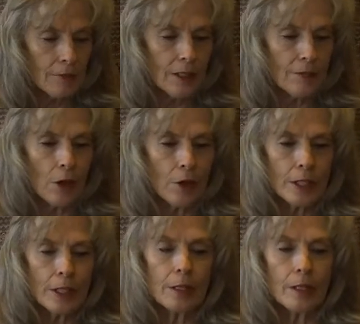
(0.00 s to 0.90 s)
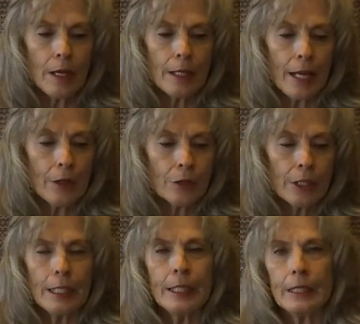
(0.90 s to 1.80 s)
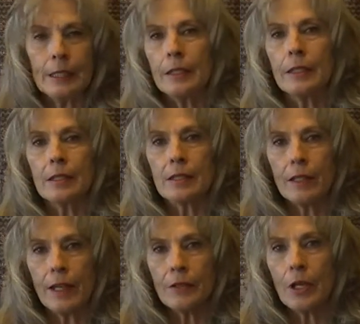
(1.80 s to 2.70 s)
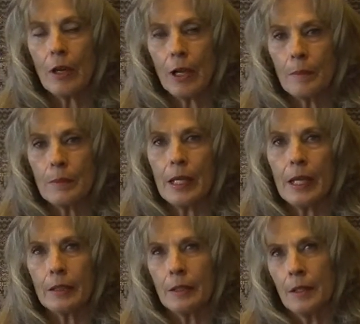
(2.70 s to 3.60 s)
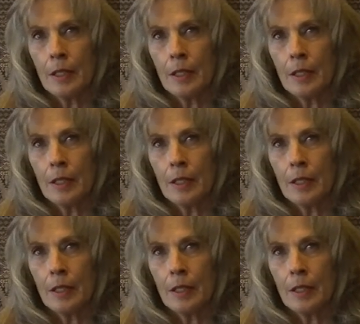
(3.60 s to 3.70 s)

they've already got anchored in in this lifetime that